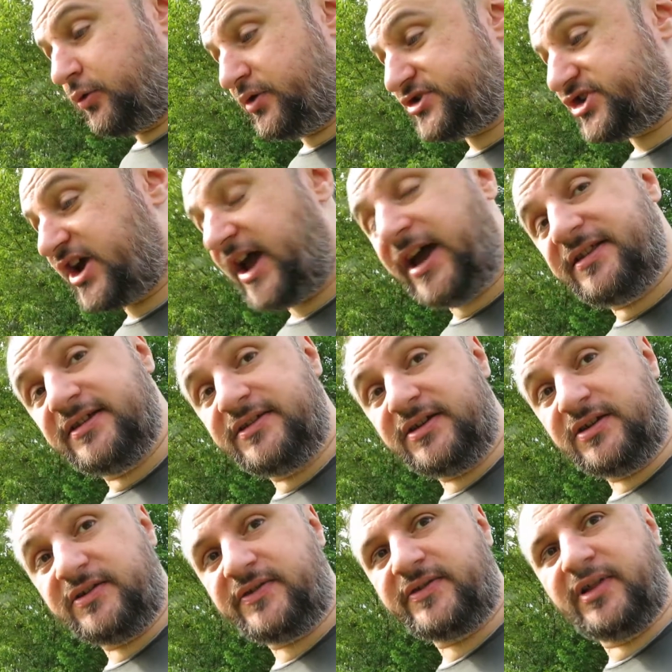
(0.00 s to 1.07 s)
which had it
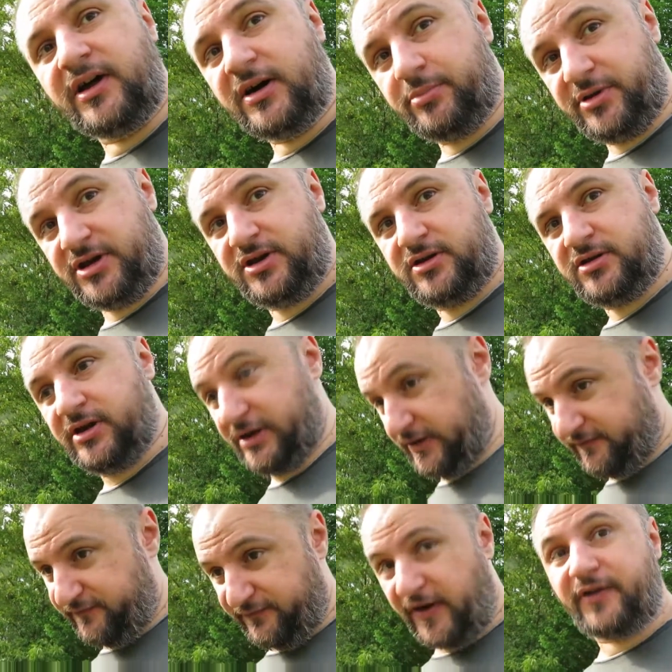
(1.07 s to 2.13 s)
in its lobby, and
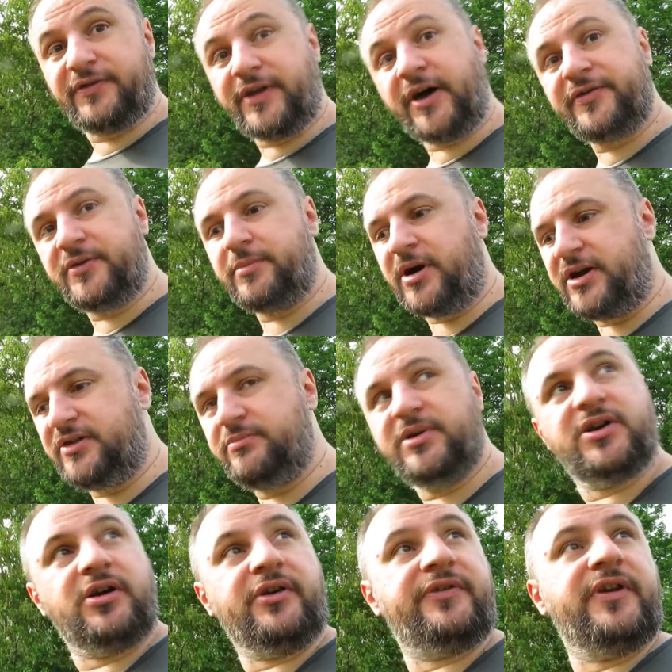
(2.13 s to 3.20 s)
I found out about it
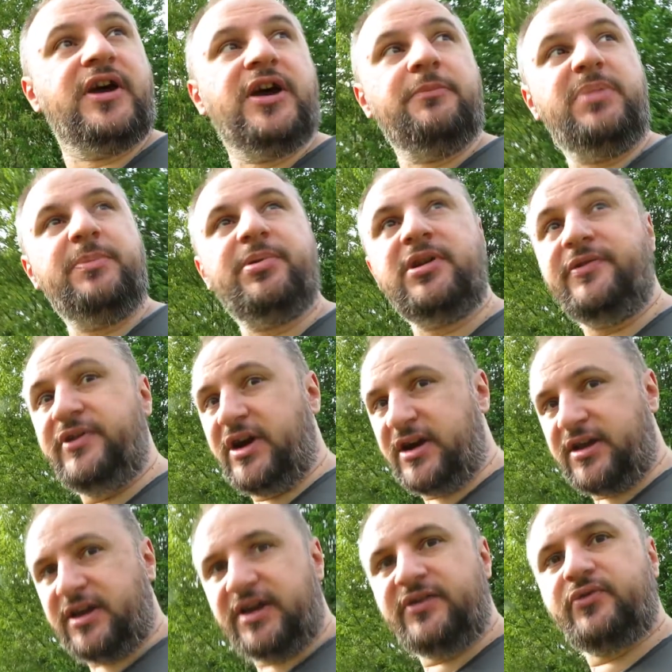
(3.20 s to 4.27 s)
because people at the
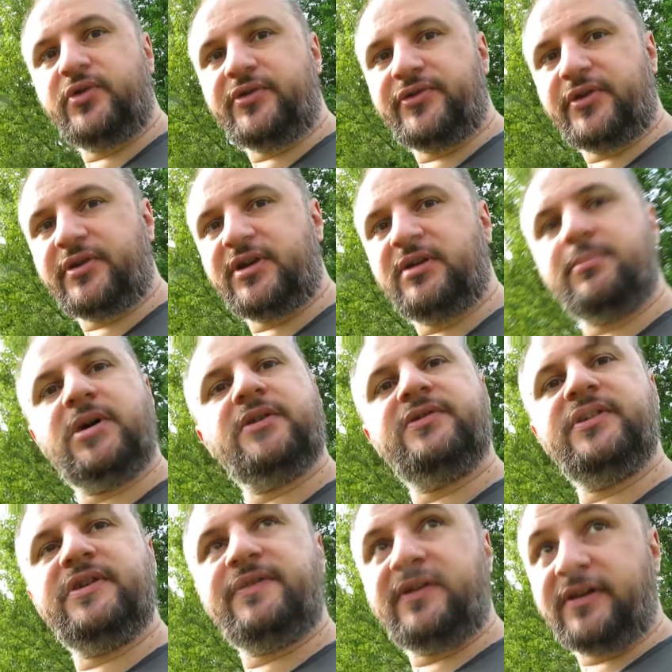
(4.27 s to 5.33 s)
arcades were talking about
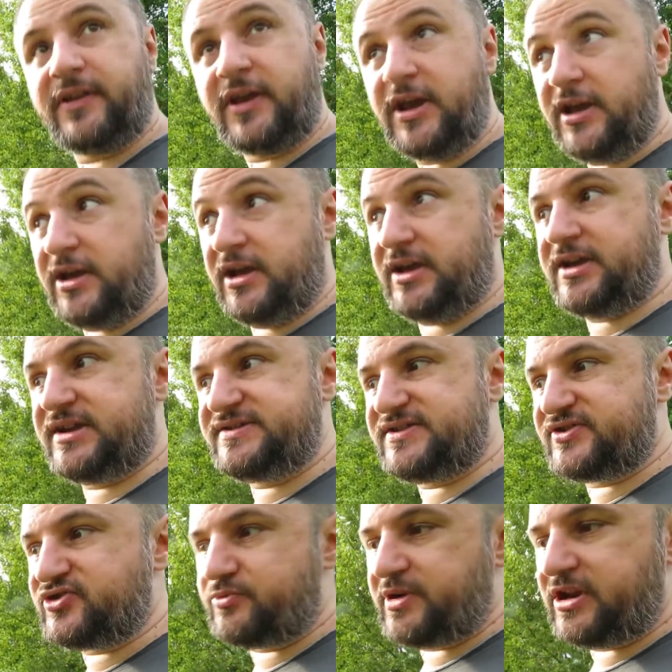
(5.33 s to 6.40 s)
this, that in case
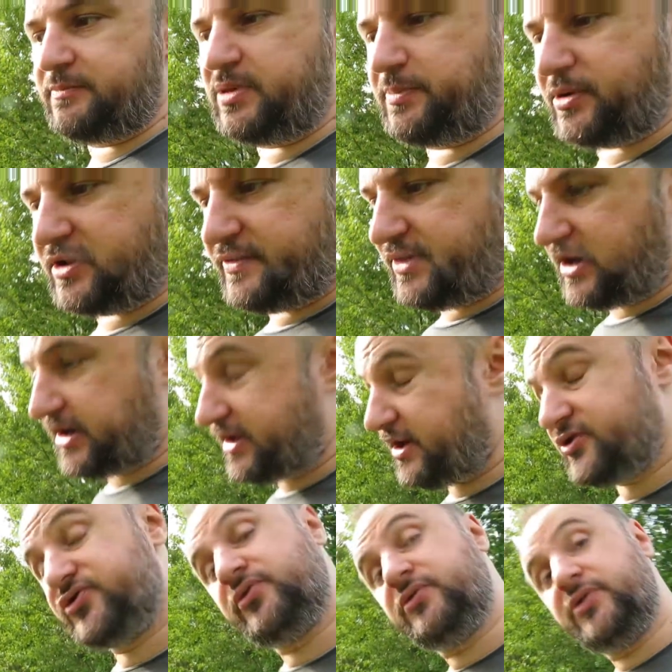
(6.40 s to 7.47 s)
there's too many people at the
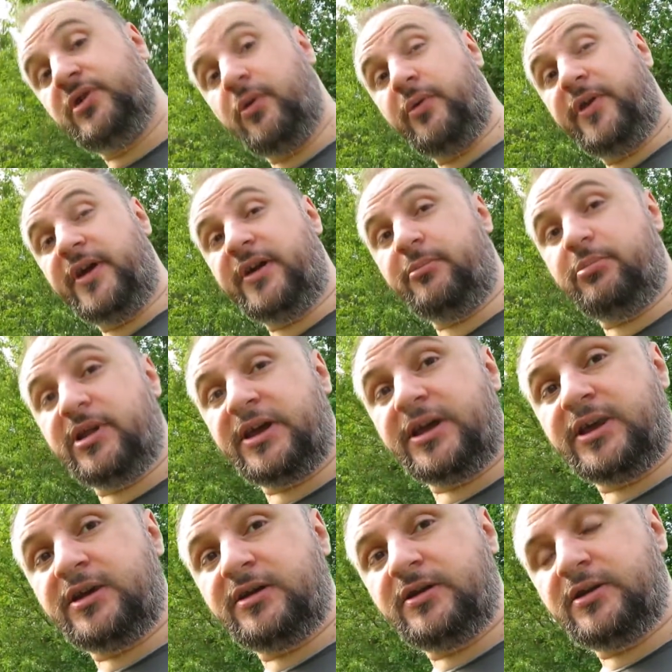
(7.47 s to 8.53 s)
arcades, we could go there and
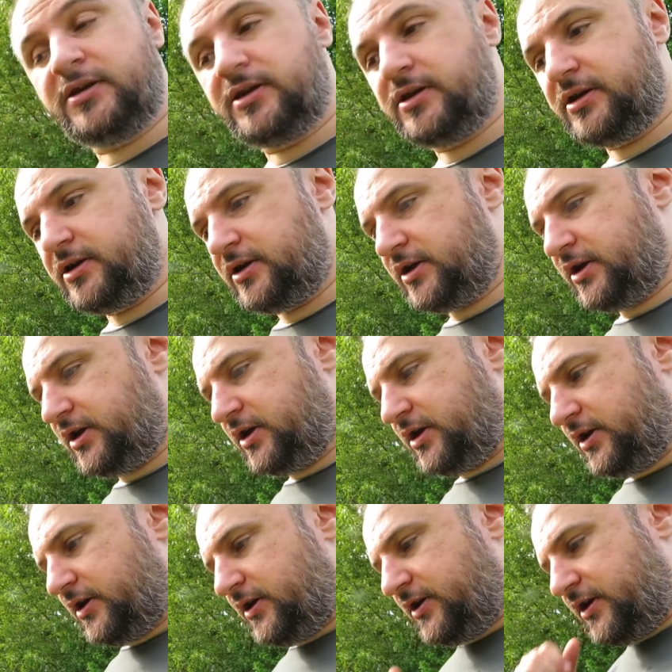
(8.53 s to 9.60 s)
play.
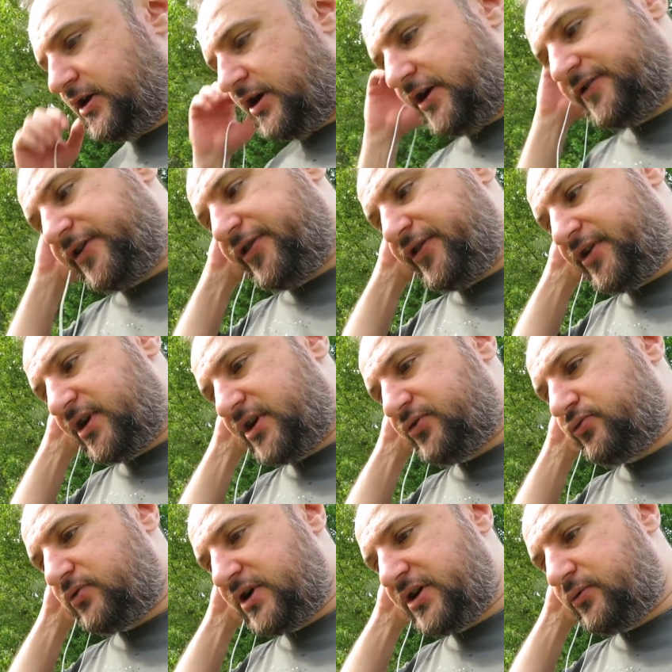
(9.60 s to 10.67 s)
And the third
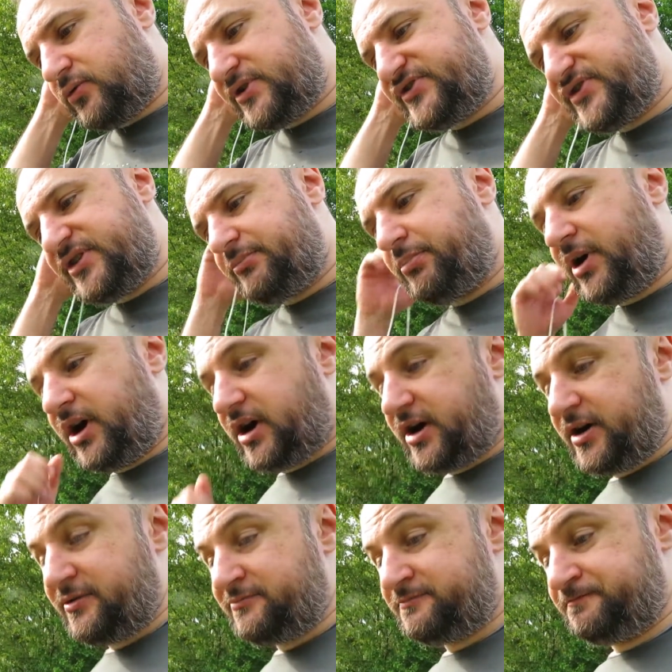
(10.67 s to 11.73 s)
one was in a
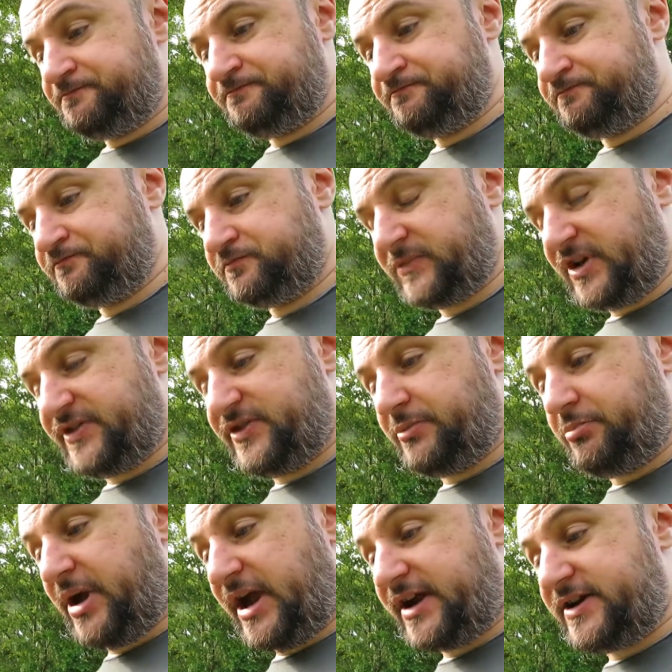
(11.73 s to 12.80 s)
bar at the
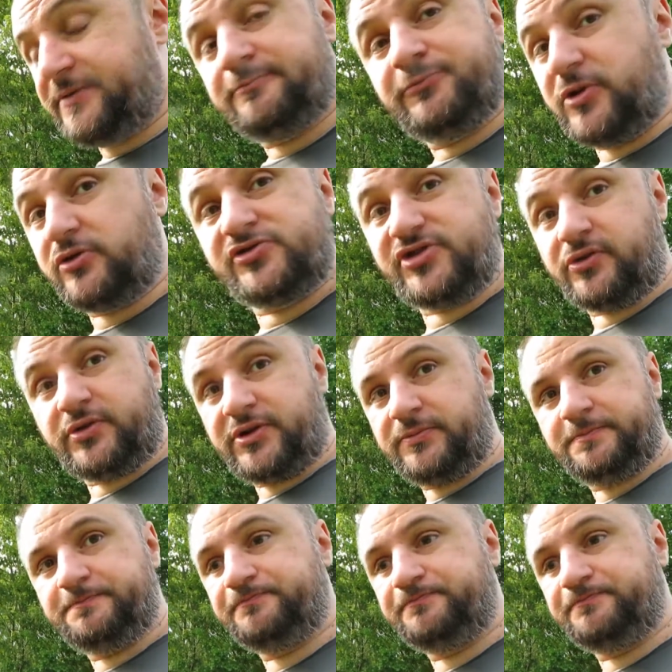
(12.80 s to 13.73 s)
back. No joke.